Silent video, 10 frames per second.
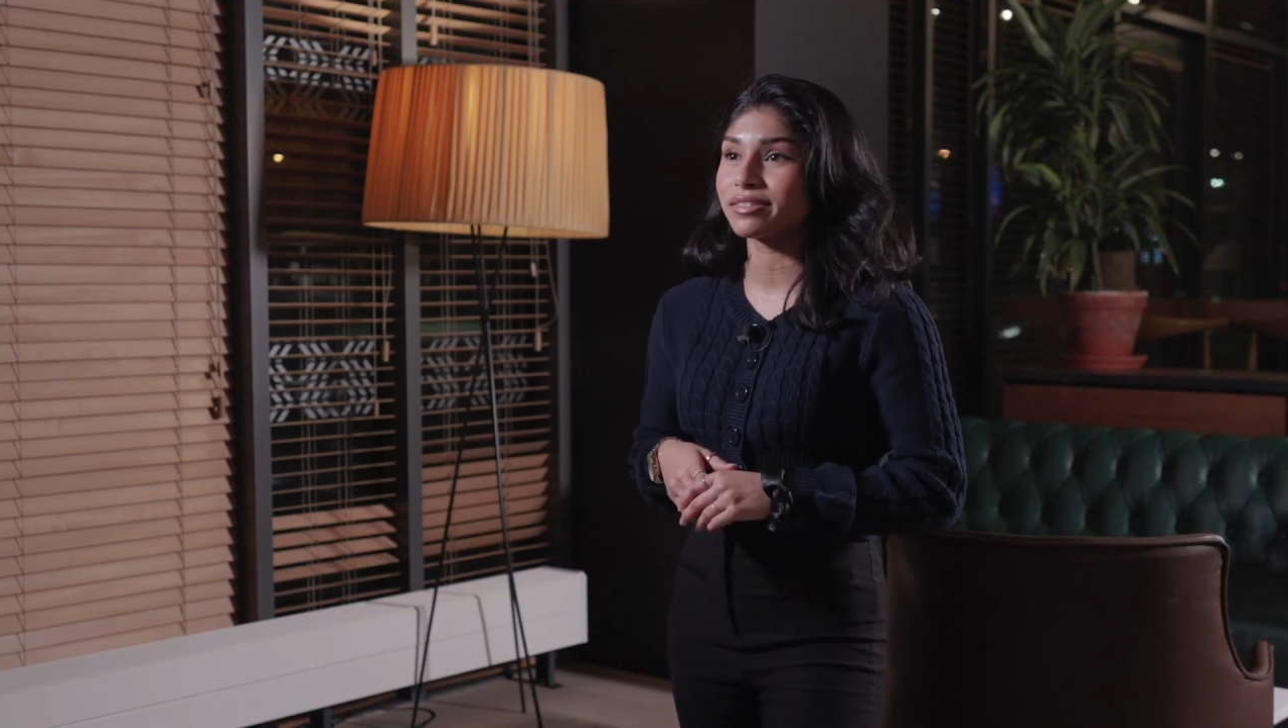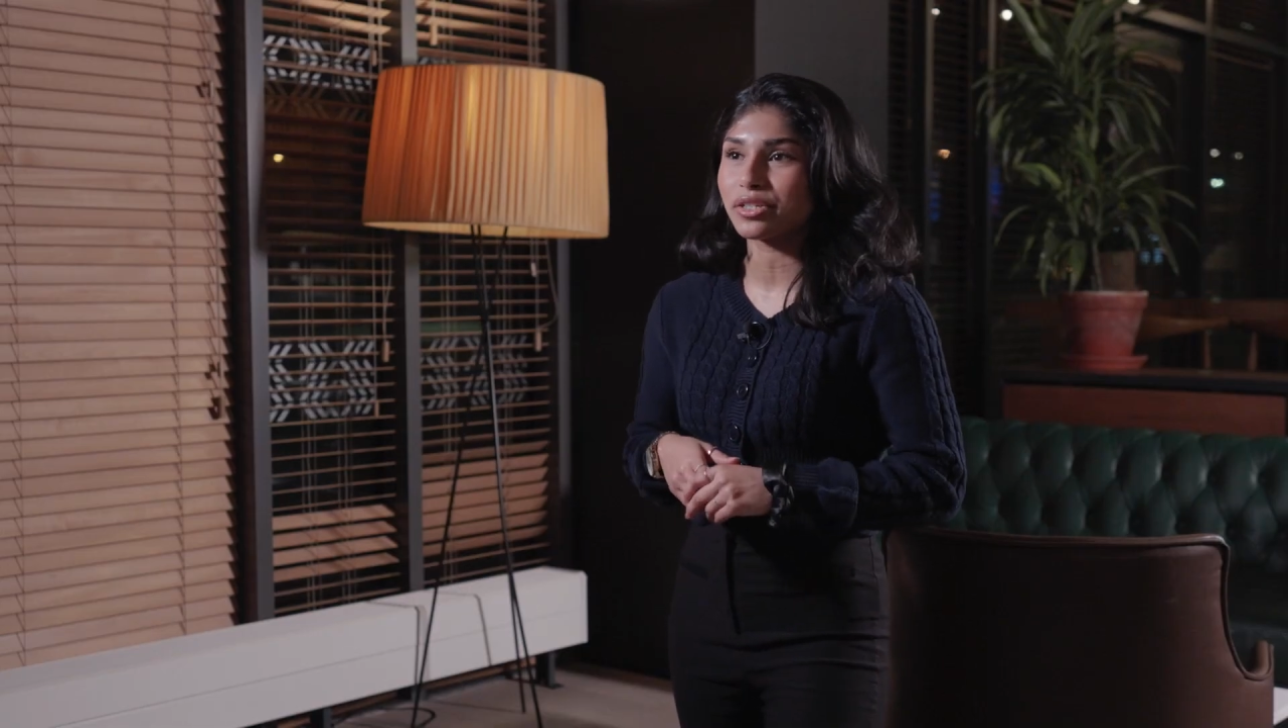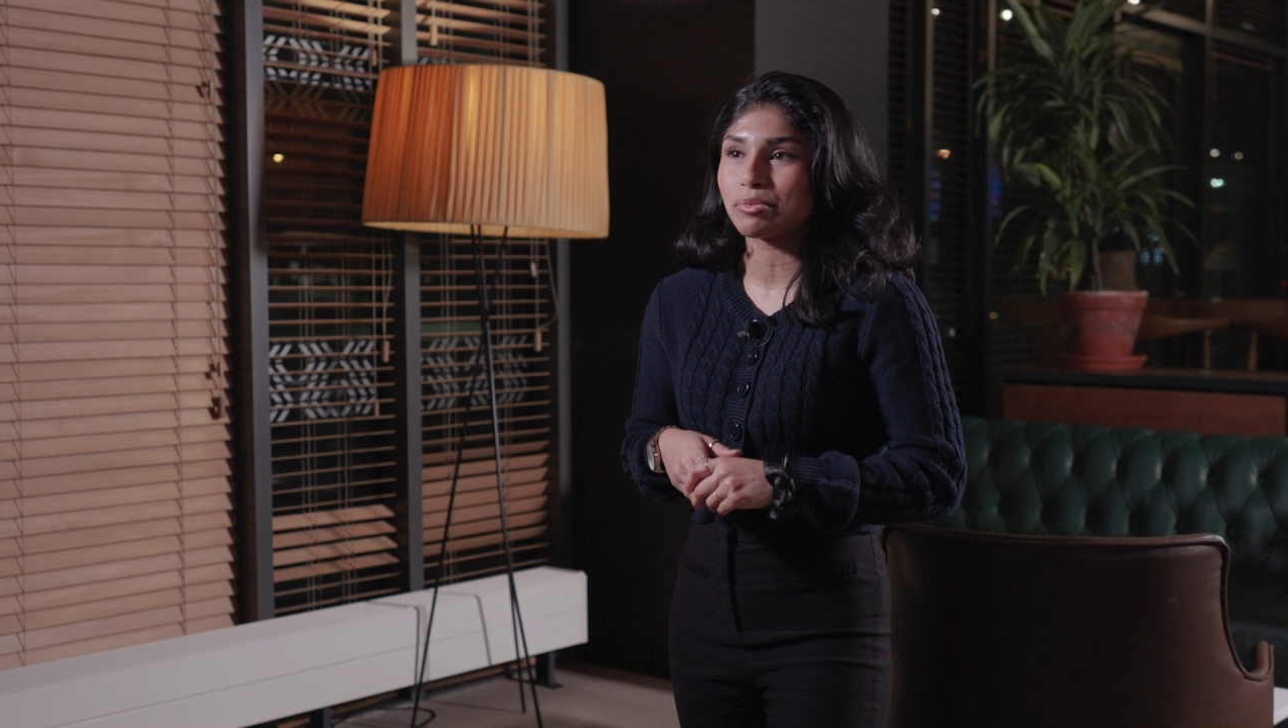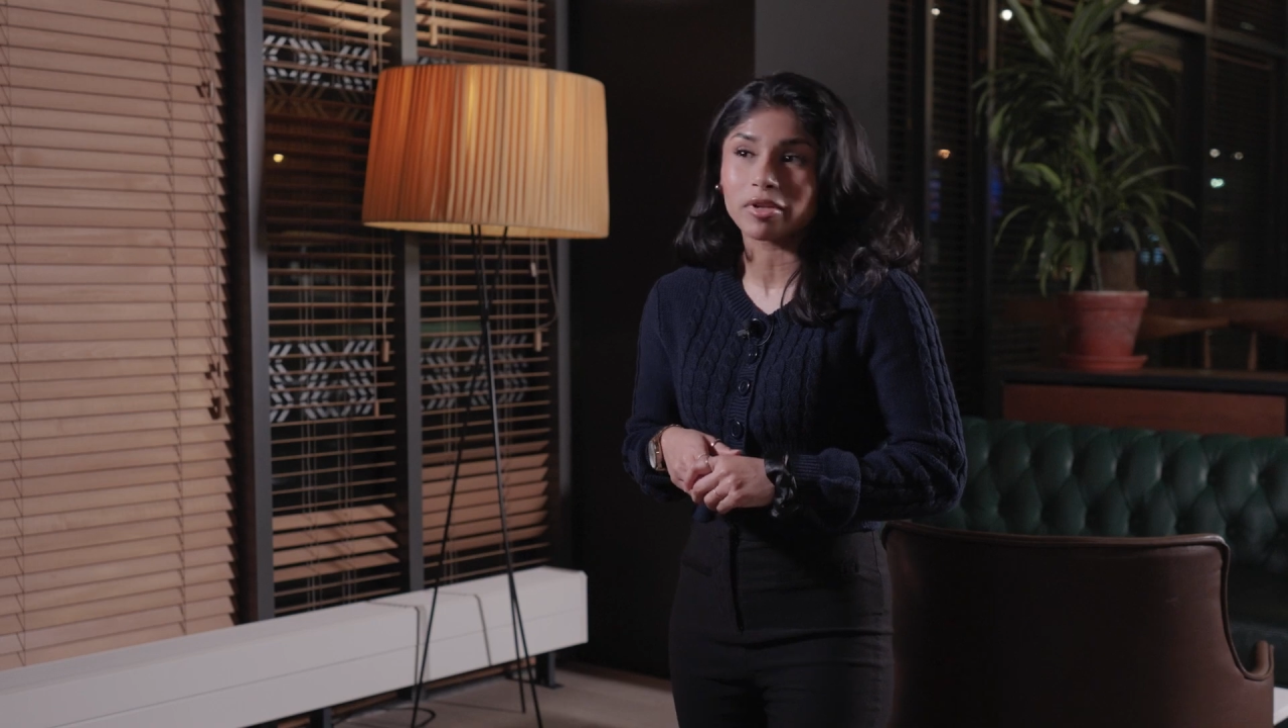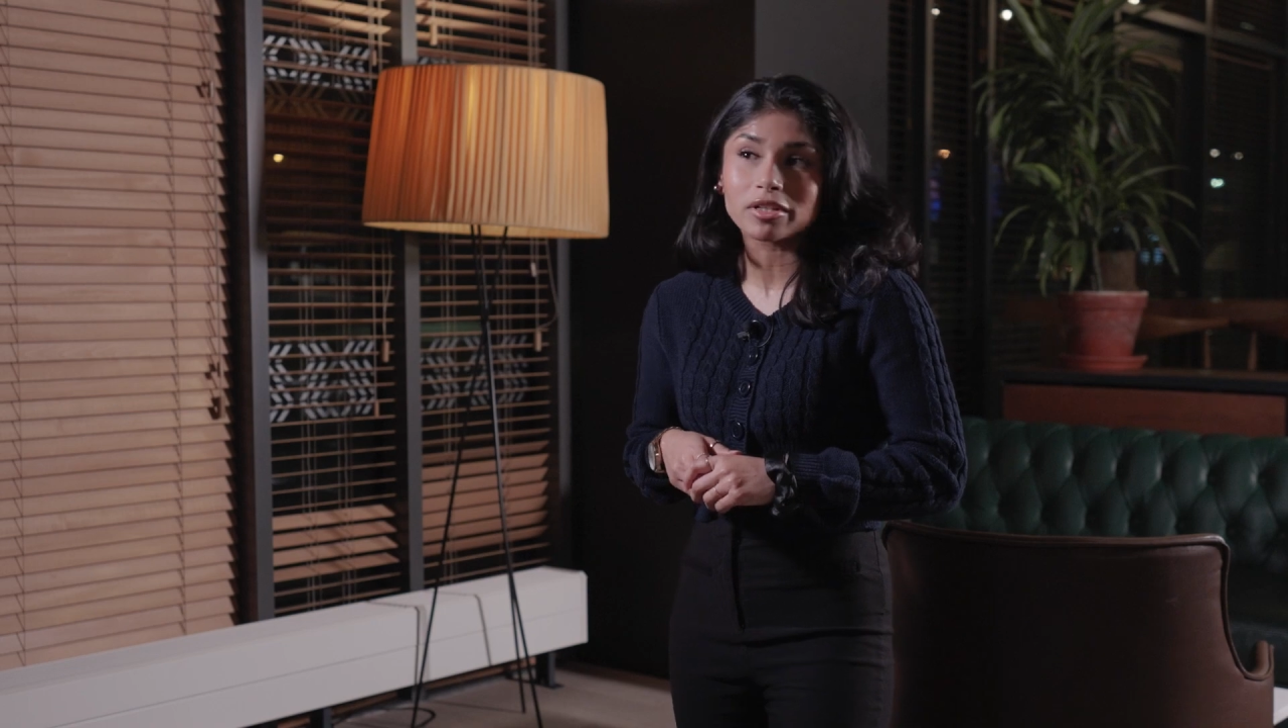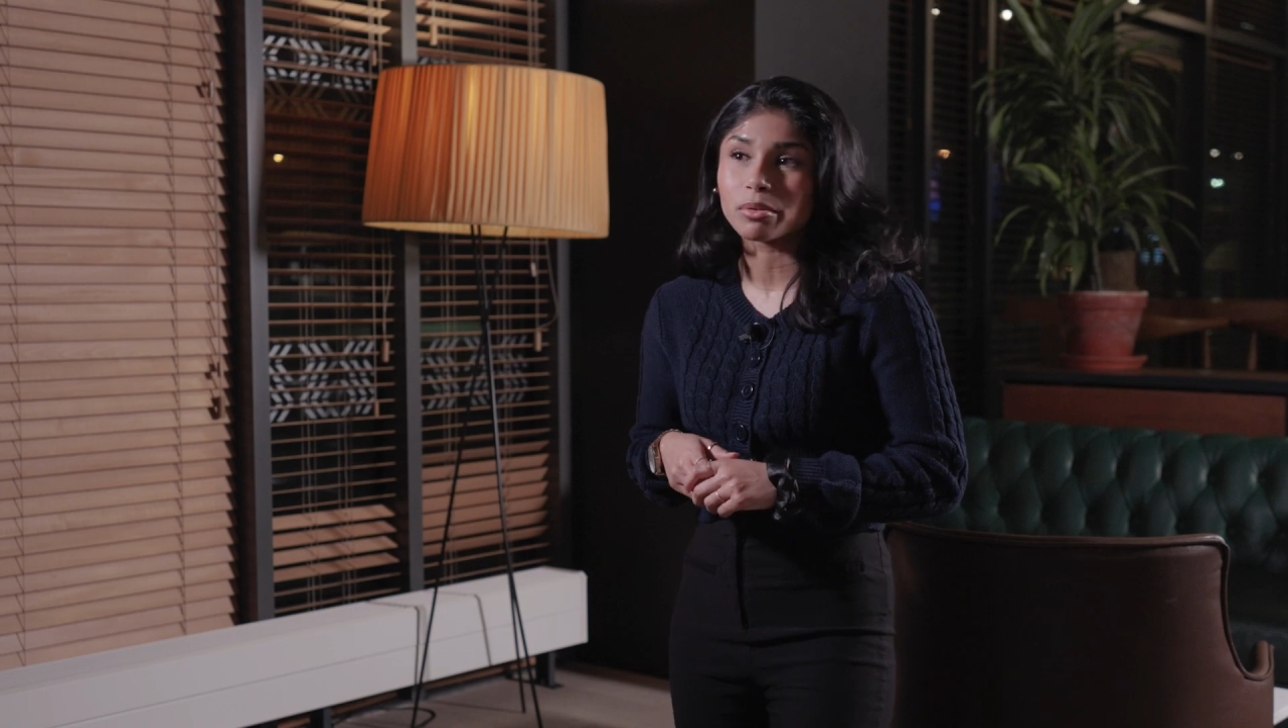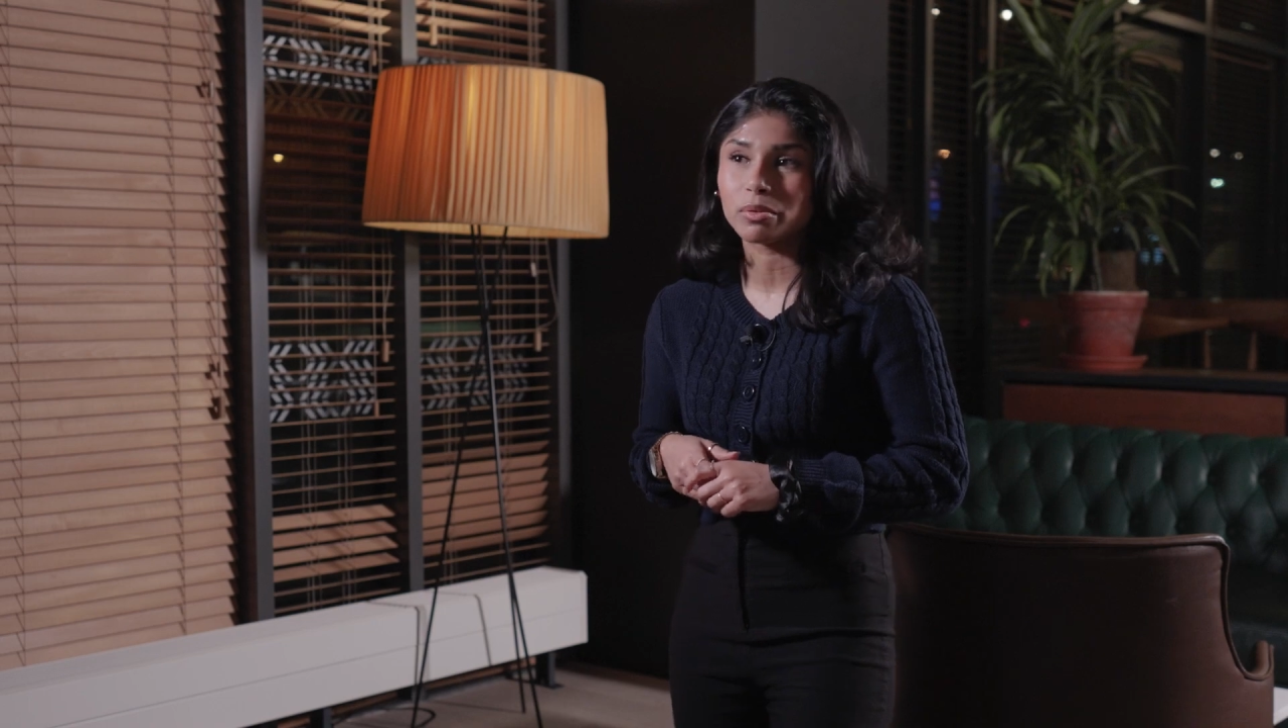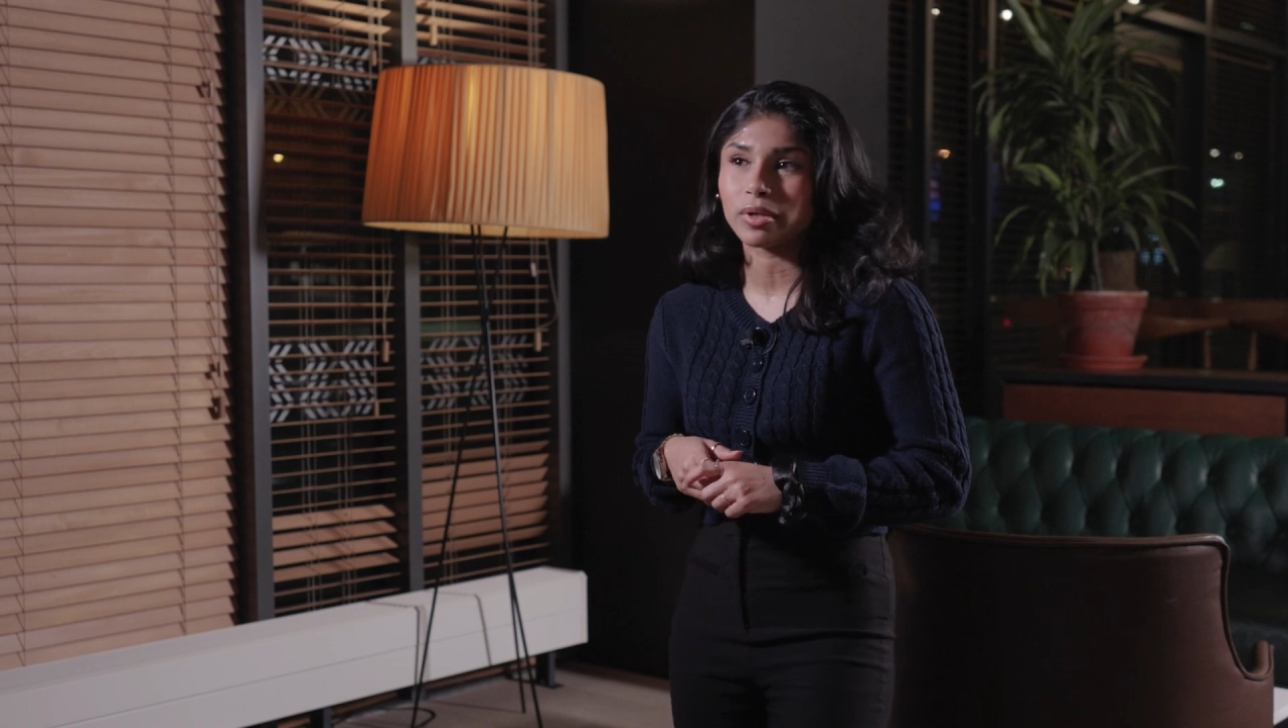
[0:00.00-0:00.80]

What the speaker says: there are multiple